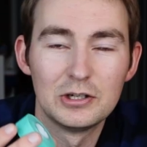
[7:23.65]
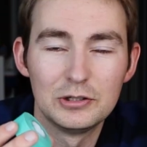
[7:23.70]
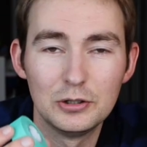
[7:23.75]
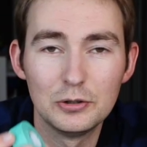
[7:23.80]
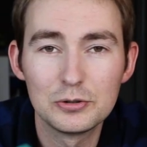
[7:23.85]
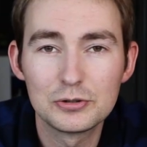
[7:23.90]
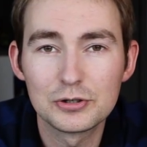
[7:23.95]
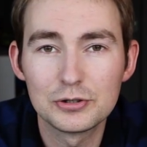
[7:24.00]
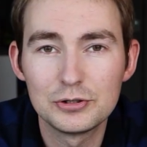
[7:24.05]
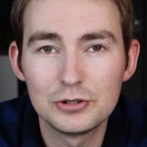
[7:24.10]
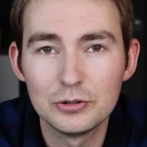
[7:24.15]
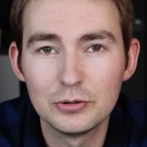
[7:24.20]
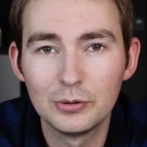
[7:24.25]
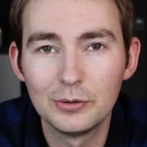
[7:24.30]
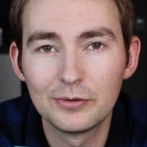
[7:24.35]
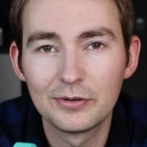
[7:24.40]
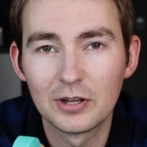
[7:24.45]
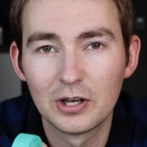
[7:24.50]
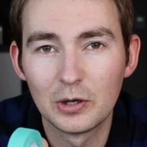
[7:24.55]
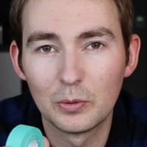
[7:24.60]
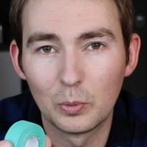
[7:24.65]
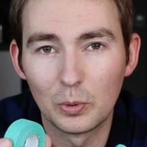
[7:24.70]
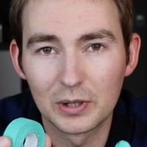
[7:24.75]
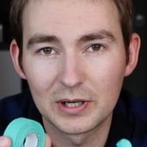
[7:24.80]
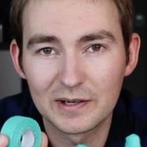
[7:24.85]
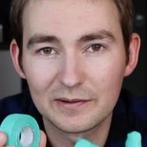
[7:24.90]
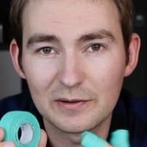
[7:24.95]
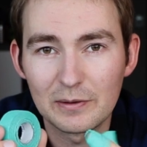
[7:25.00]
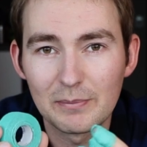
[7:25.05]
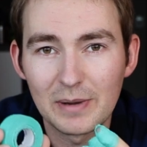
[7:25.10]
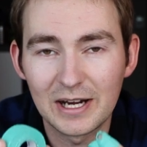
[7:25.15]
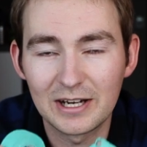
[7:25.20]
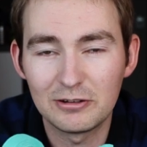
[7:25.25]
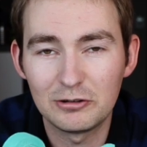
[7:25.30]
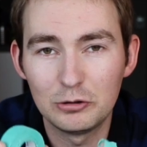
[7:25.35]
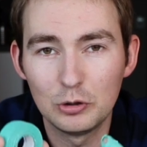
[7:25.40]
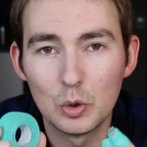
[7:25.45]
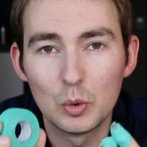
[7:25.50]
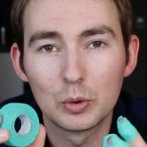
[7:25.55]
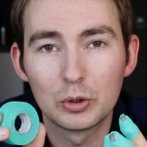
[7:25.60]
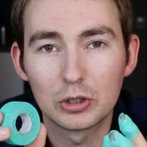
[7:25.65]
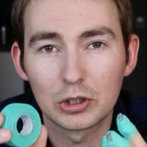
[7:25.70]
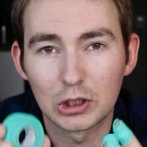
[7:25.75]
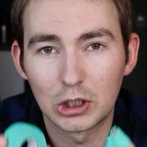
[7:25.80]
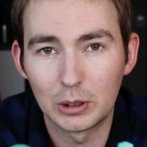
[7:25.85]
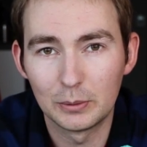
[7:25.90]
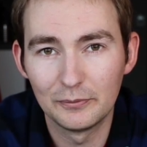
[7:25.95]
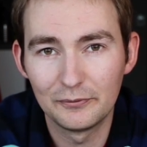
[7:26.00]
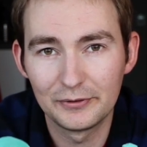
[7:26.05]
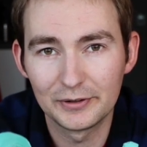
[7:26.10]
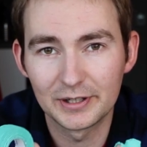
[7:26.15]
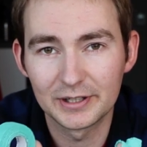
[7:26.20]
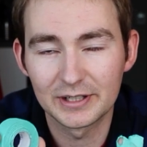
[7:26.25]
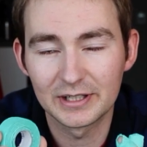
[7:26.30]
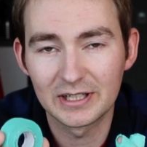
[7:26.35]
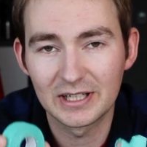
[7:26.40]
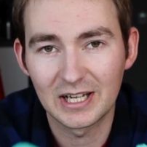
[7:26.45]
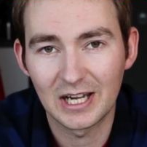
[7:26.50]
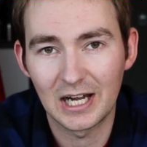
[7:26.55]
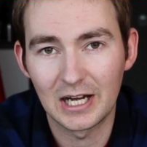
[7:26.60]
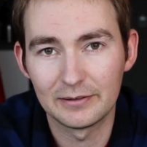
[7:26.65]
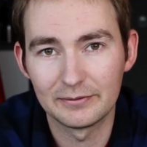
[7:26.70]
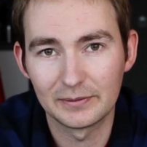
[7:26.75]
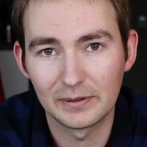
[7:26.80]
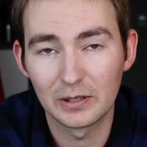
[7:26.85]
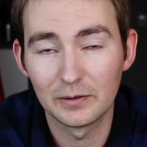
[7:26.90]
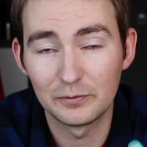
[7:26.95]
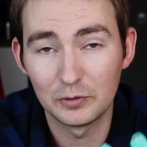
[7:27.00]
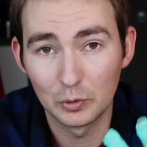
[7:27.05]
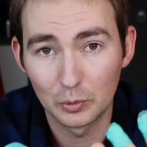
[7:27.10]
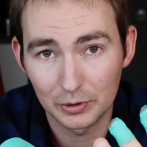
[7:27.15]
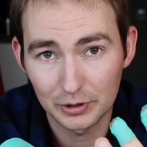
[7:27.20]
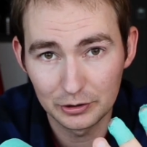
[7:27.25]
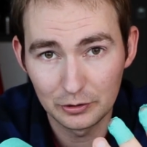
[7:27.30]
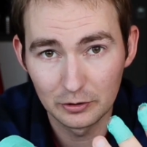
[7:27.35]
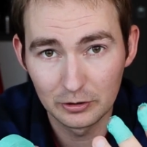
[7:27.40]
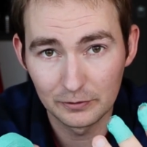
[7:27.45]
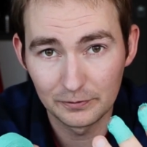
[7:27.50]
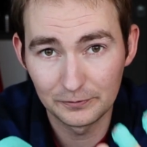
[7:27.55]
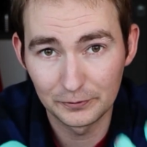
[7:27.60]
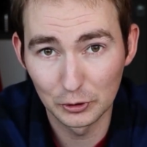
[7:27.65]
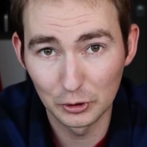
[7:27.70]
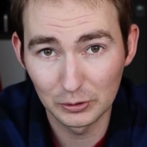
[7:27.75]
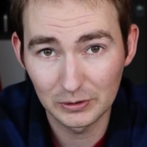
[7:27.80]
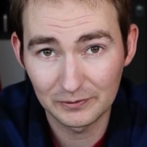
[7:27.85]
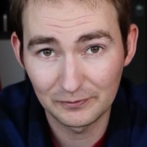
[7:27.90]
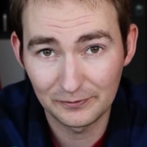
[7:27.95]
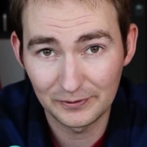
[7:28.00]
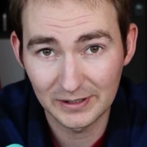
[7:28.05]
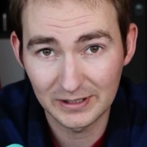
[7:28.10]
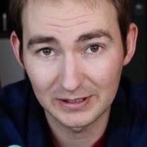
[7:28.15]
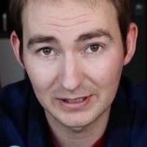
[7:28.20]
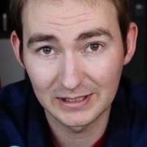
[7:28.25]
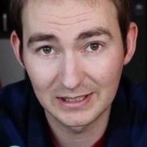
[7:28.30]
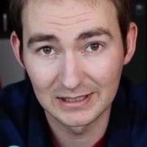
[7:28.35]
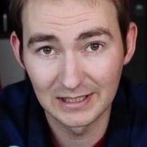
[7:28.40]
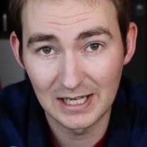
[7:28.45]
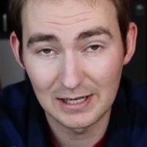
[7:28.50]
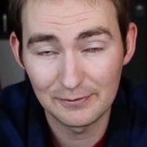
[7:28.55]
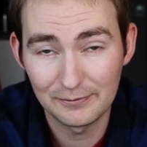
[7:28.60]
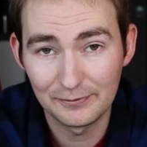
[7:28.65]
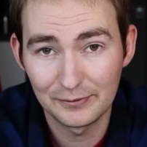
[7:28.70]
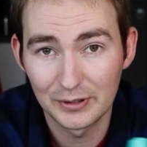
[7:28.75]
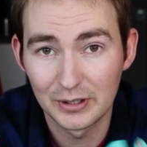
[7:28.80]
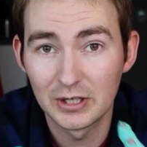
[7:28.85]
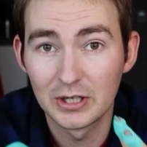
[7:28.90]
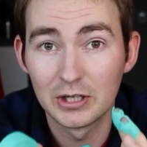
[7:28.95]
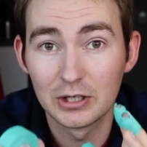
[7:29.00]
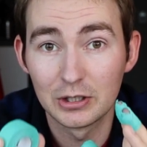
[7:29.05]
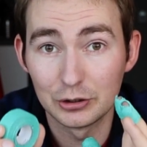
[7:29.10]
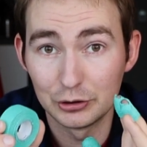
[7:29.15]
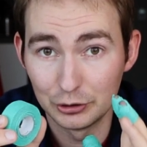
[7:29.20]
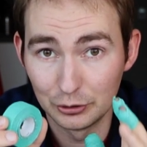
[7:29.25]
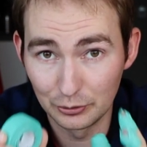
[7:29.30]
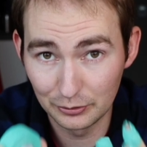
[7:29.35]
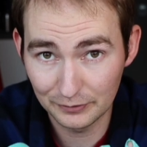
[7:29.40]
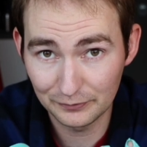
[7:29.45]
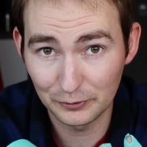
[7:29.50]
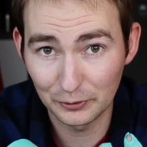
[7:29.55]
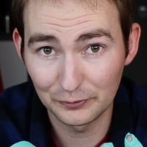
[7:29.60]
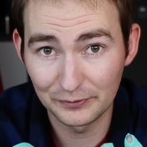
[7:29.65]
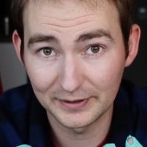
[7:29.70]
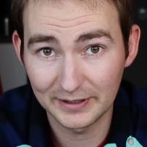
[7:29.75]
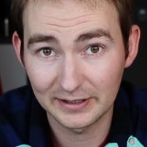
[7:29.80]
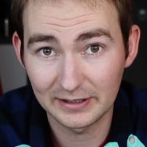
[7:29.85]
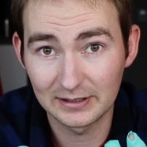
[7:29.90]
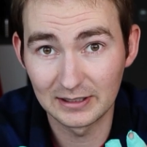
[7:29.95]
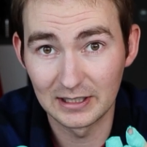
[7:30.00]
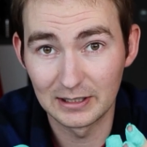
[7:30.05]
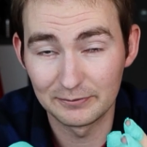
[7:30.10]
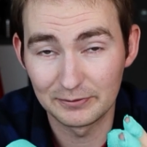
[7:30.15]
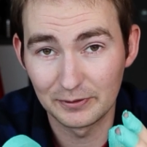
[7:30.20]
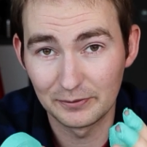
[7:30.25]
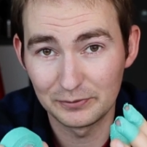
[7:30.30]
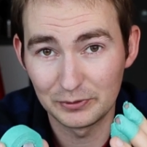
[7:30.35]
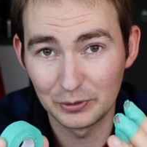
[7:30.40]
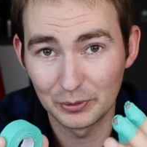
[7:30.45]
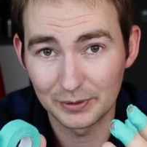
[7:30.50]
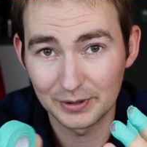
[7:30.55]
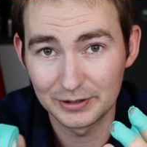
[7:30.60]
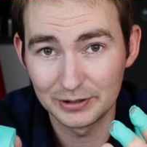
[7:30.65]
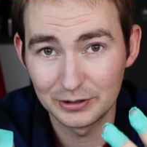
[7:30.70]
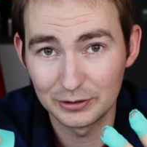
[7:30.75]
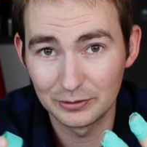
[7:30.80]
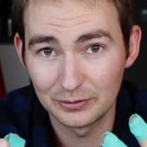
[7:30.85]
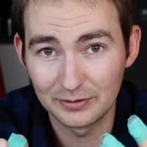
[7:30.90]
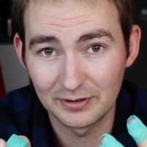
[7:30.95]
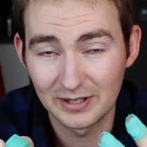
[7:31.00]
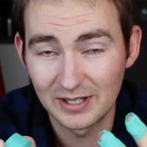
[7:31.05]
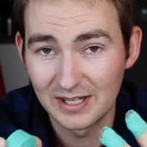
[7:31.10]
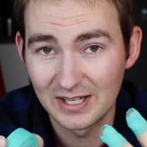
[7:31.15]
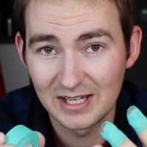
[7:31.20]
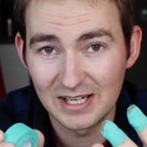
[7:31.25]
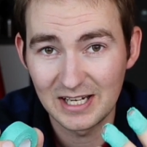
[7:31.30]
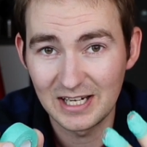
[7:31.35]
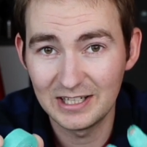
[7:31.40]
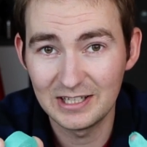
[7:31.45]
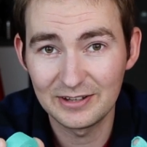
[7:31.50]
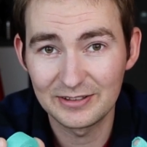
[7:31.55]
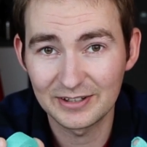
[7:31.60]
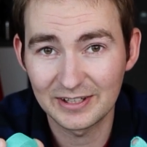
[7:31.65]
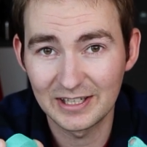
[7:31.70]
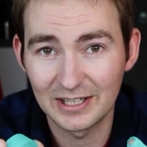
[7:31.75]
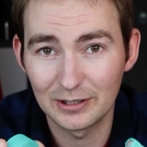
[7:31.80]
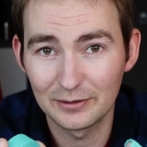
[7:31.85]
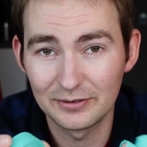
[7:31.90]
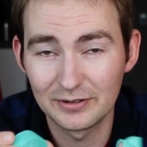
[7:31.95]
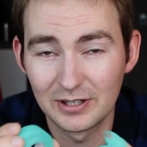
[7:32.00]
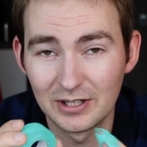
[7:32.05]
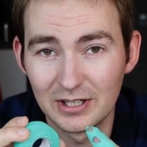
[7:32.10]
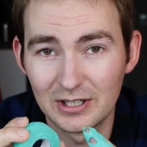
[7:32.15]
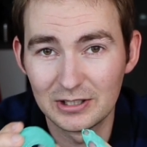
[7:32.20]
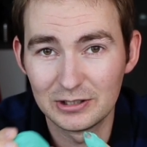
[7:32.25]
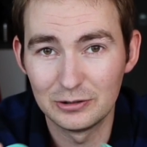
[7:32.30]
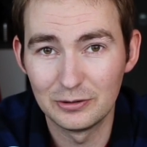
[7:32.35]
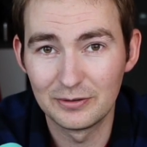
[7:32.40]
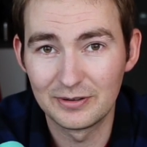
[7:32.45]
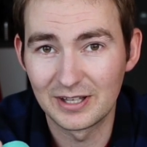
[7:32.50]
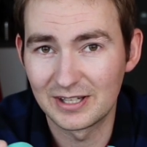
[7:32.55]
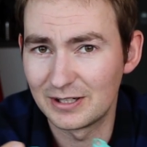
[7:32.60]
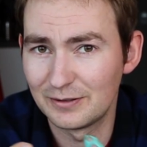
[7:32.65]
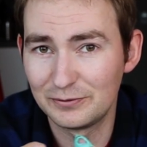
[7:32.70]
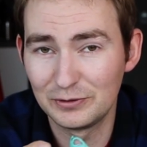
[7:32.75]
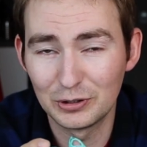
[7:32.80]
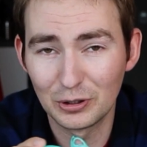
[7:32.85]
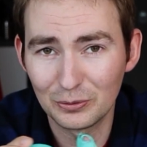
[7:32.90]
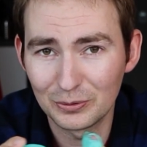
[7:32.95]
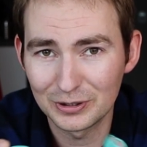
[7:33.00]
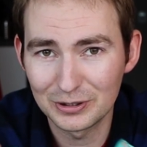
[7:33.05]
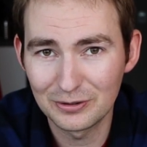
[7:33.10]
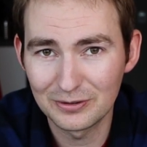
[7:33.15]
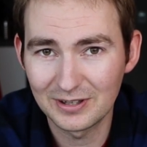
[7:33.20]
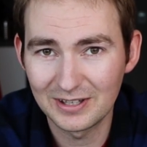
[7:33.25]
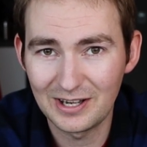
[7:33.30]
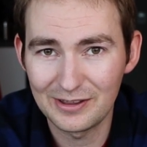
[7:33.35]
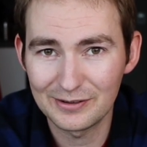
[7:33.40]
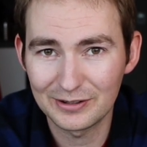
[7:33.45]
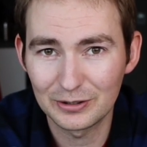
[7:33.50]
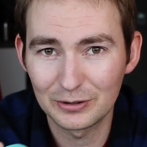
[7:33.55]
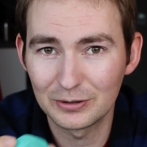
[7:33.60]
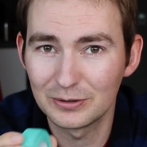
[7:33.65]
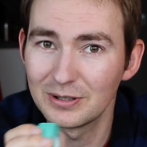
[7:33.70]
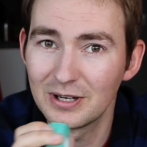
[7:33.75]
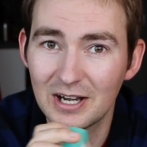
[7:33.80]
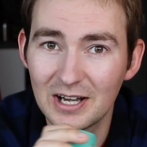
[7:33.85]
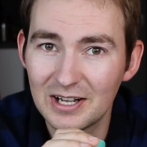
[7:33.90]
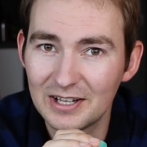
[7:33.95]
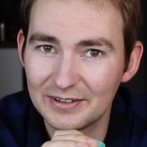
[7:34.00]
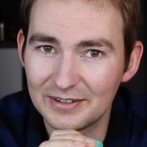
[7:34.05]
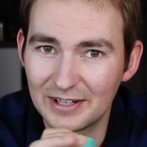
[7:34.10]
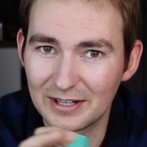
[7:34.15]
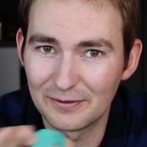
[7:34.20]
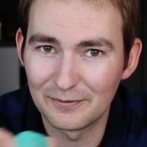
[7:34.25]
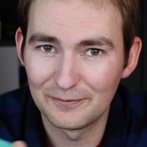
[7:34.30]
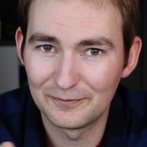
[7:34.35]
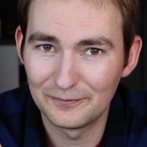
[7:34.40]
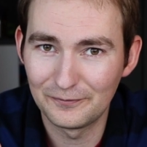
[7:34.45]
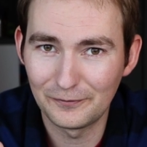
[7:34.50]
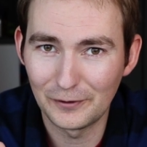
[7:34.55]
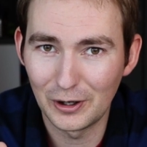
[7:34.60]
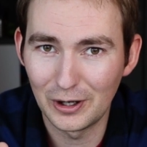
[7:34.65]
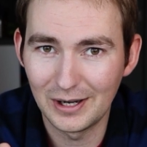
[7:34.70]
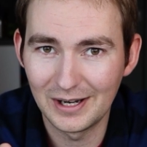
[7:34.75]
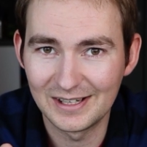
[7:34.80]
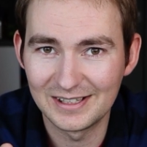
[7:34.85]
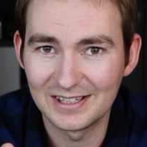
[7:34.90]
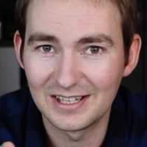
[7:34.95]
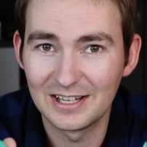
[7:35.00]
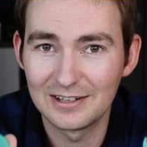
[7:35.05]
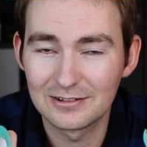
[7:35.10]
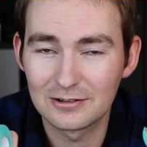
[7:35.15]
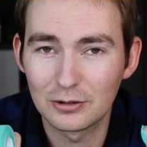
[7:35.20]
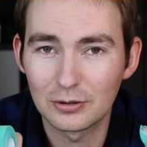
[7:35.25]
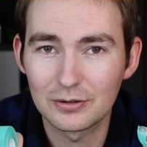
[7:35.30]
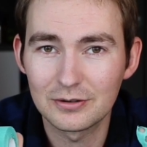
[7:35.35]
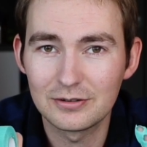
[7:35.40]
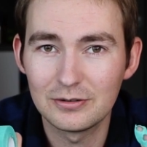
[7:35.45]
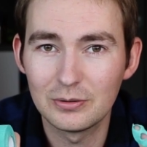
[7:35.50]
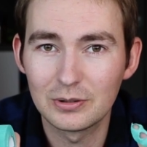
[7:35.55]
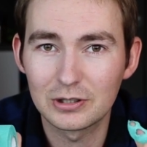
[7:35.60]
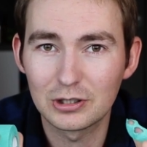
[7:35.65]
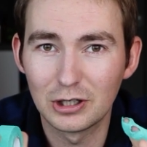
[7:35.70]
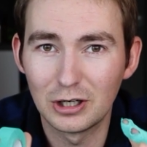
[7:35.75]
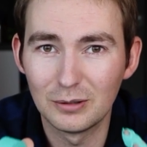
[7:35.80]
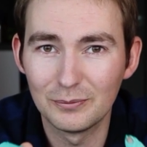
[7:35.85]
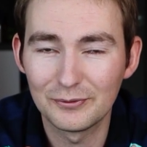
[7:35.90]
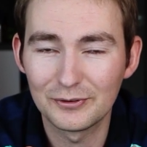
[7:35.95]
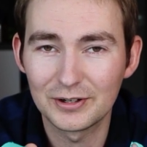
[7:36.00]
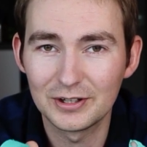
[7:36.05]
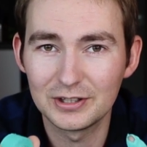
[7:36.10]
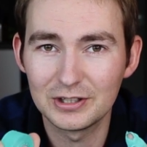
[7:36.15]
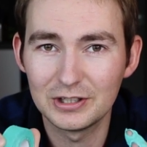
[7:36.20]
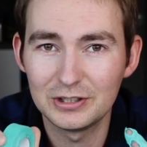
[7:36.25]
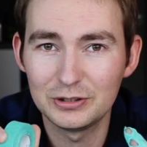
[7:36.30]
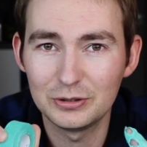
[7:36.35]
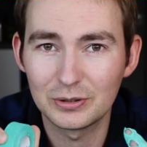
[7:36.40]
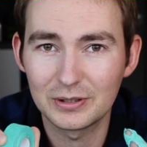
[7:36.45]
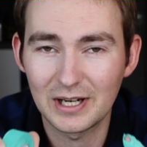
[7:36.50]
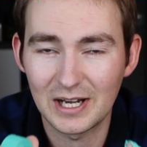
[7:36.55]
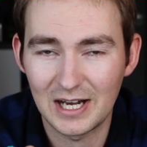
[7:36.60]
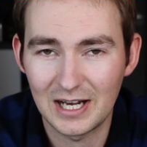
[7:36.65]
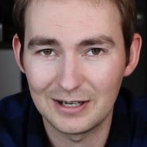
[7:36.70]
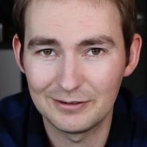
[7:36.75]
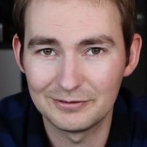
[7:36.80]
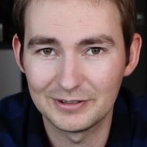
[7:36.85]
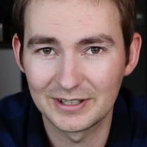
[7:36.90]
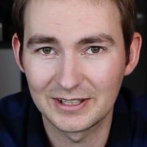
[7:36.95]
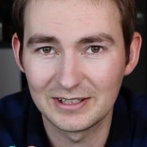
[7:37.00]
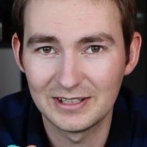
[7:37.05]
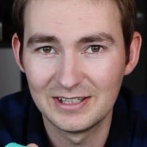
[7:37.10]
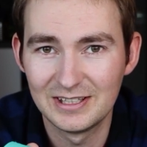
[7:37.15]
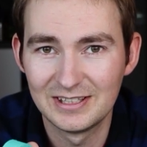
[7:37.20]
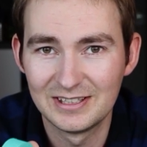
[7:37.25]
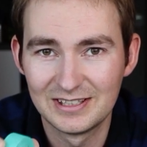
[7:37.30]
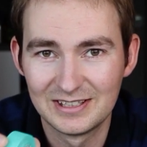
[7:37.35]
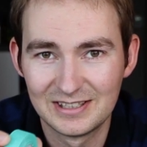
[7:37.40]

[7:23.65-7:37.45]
You should use whatever makes you confident in carving. If you want to use a full fingered glove, use a full fingered glove. If you want to use anything else, use that. If you don't want to use anything at all, that's fine, as long as you are confident in your carving.